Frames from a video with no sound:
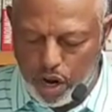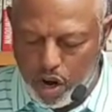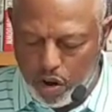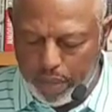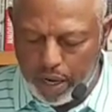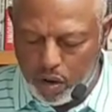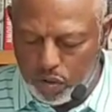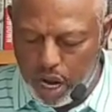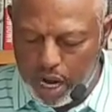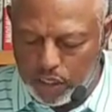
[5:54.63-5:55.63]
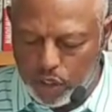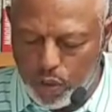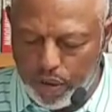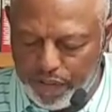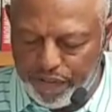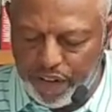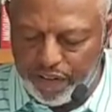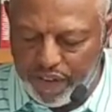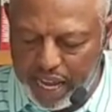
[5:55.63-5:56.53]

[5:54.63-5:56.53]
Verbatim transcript: Army on October the 5th,